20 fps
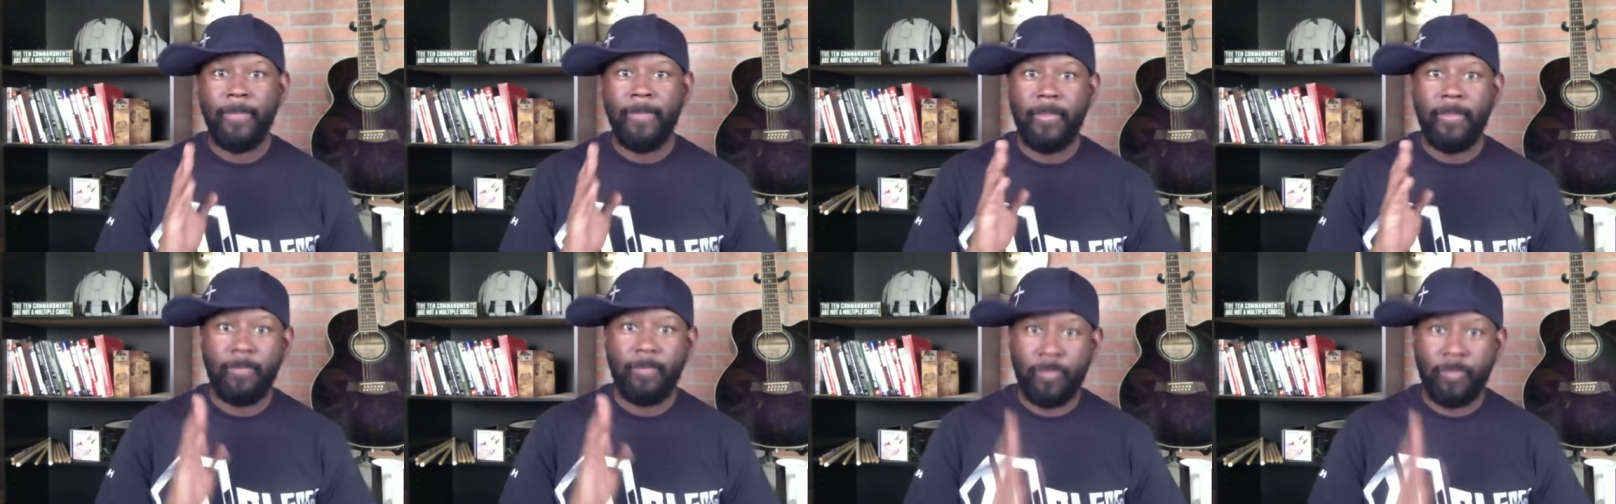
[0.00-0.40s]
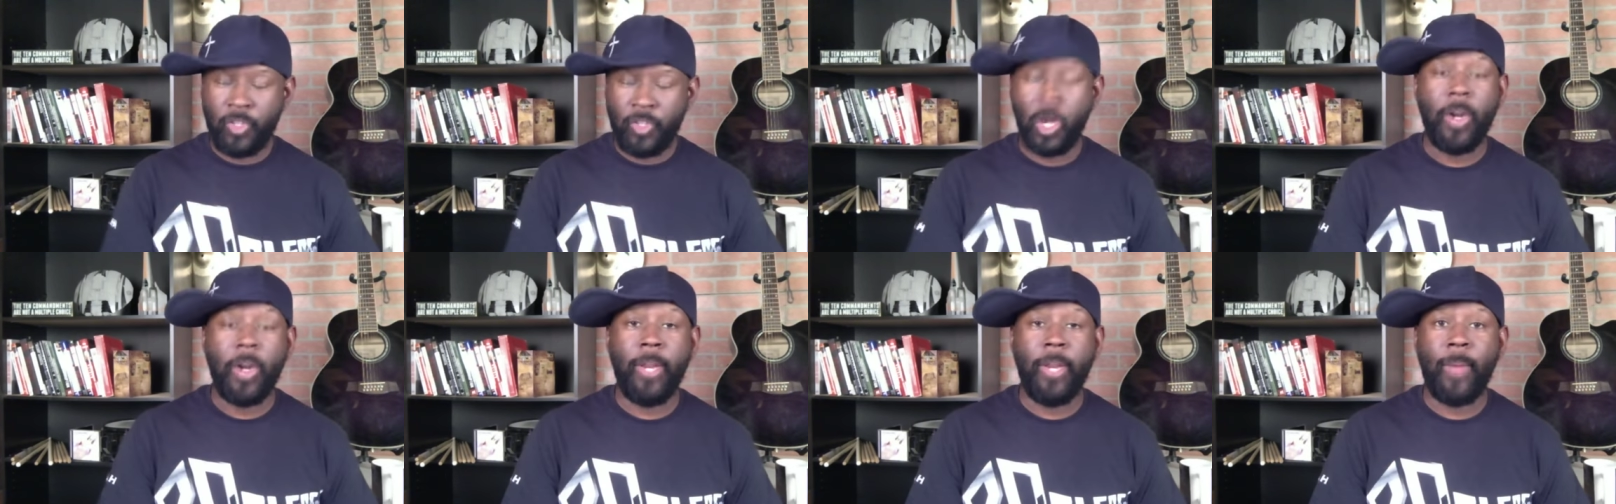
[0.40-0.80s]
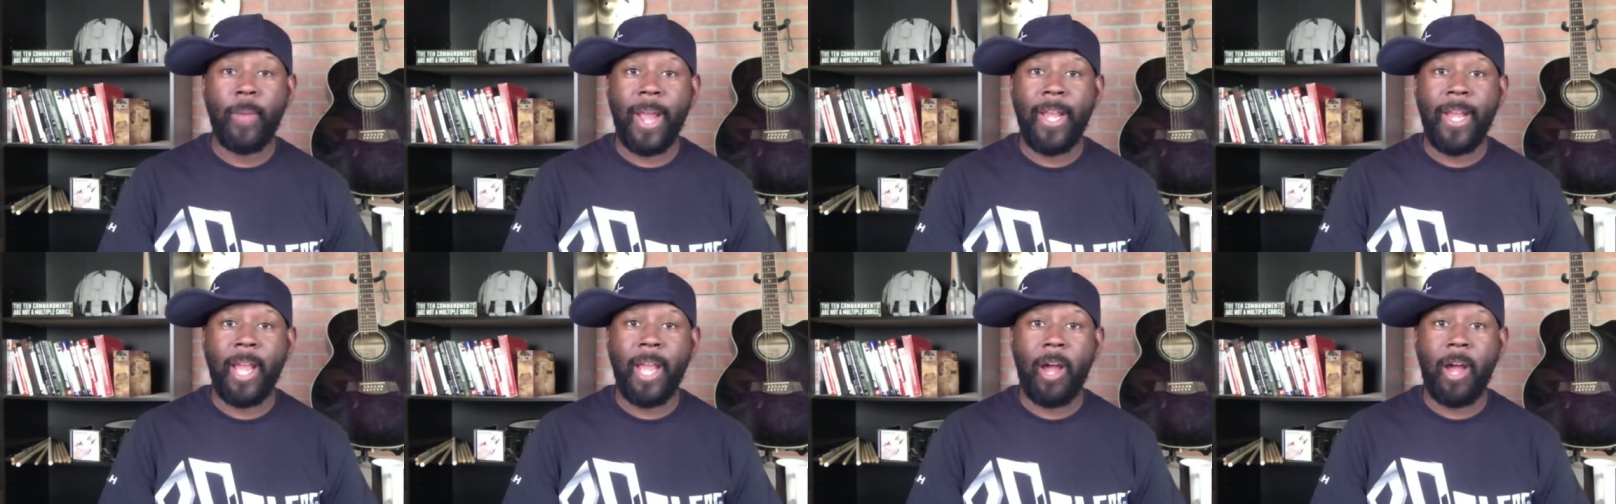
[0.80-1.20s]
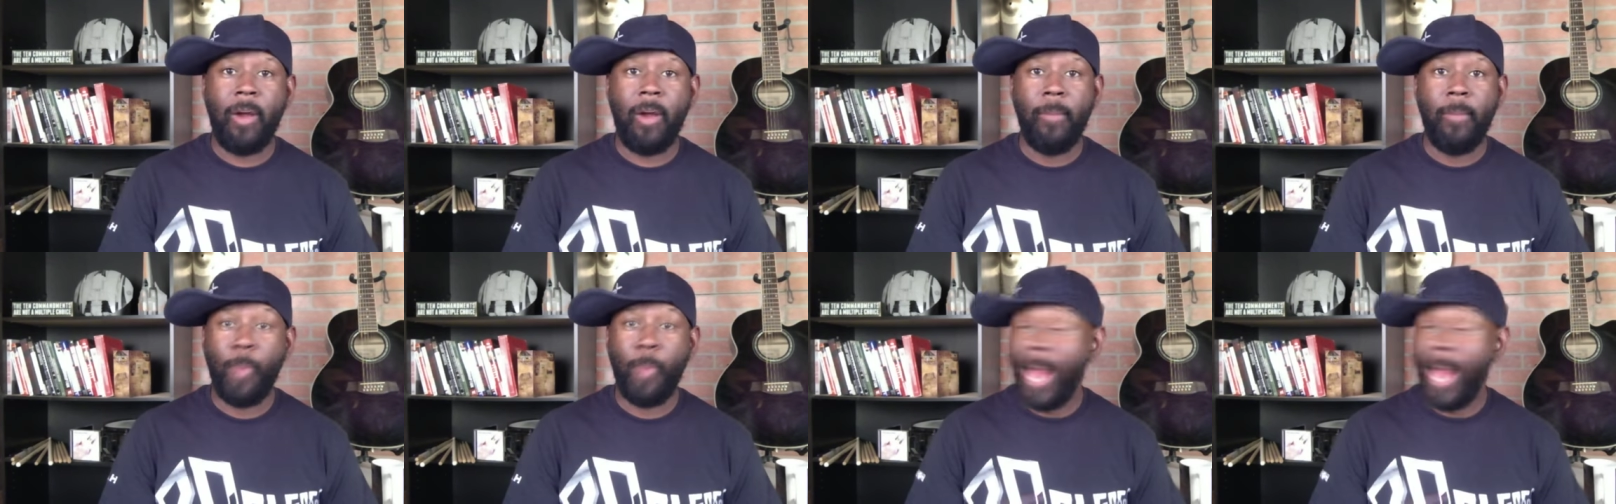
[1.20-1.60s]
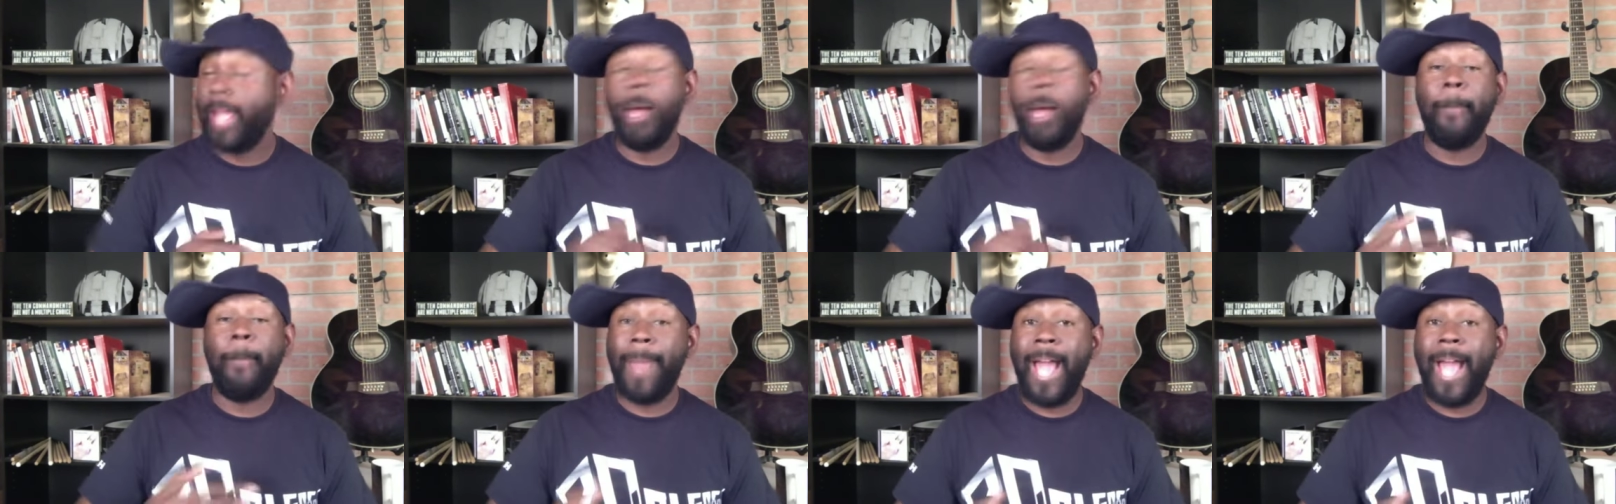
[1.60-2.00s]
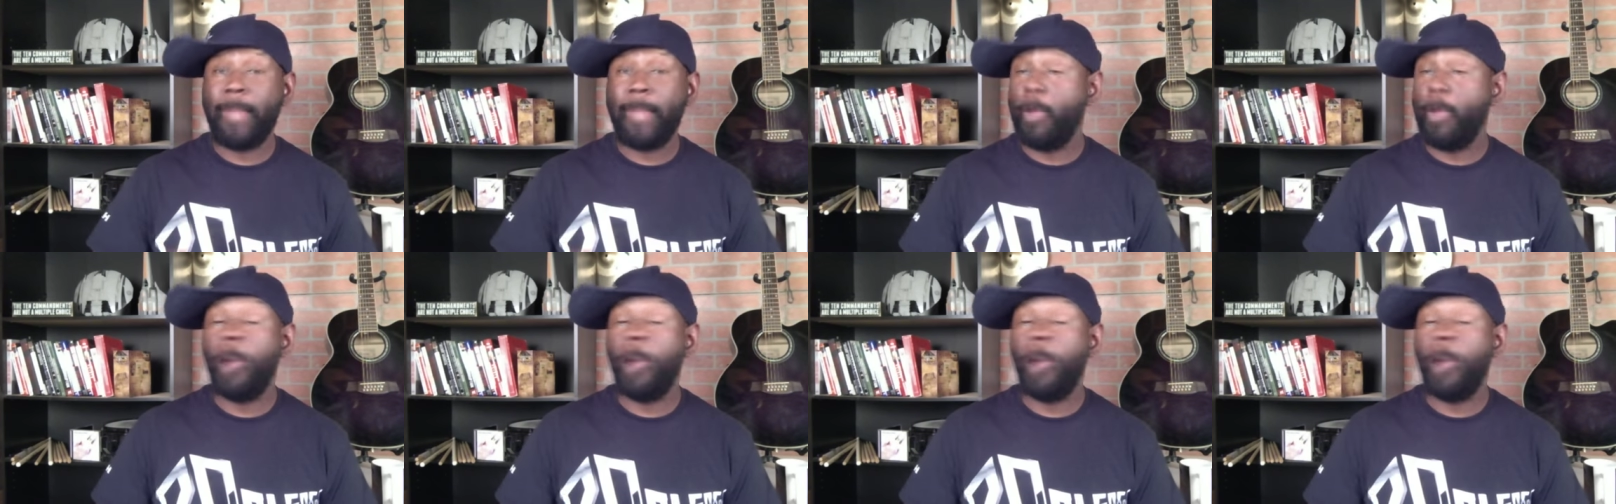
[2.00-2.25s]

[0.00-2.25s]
journey right now. When I come back though,